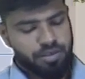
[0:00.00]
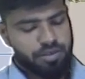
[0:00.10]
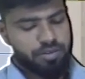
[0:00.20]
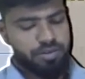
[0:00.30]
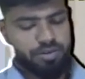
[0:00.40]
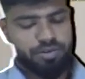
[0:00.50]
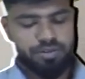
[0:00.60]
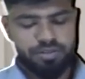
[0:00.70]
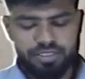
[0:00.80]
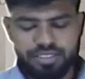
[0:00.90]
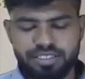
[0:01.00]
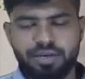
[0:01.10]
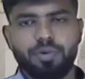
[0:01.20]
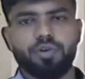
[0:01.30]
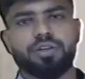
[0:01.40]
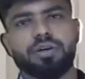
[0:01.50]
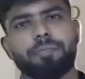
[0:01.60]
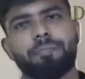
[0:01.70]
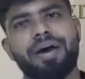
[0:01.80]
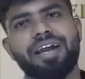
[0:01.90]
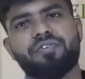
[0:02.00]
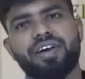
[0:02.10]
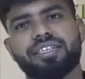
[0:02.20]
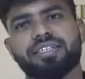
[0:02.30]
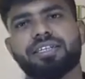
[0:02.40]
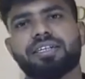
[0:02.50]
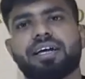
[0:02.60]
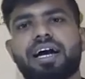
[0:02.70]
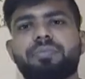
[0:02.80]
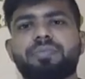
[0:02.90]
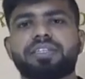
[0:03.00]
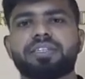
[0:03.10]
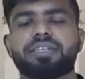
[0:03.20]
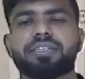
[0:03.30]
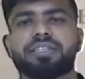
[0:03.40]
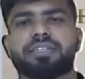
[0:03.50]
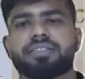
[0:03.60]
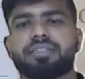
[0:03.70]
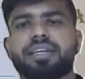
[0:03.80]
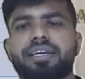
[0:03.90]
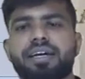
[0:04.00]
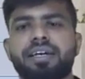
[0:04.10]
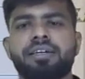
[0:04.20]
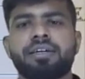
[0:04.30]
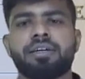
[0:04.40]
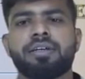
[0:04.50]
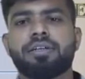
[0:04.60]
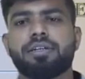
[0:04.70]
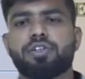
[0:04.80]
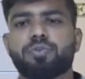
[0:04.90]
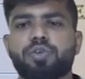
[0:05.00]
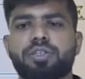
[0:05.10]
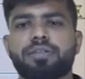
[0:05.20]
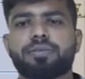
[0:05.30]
So this is about manufacturing, administration, selling and distribution.